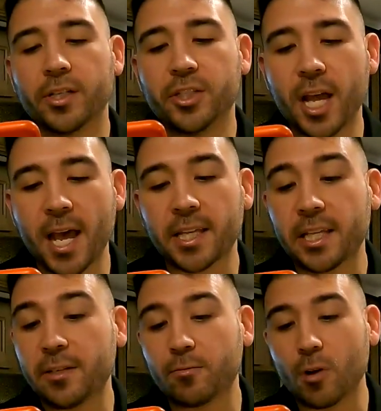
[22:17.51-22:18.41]

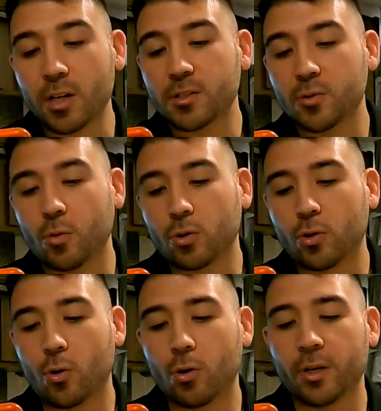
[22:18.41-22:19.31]
Jackie, Russell,
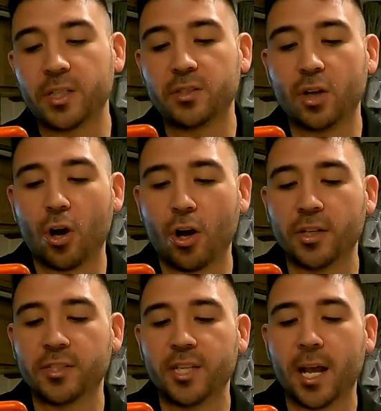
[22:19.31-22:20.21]
Lori,
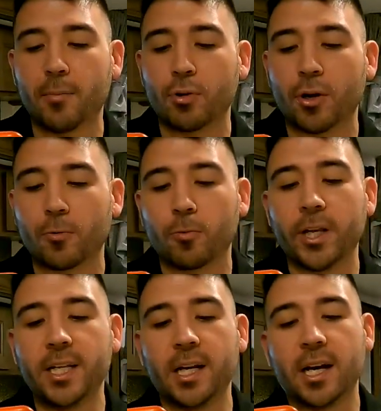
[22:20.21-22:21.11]
Dawn, Deborah,
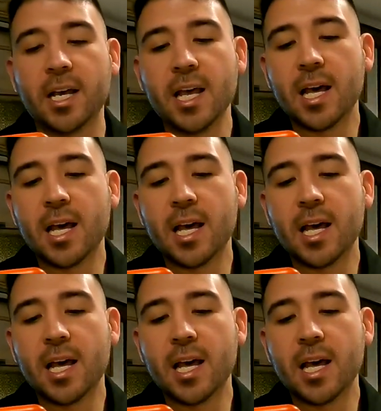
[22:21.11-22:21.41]
Rita,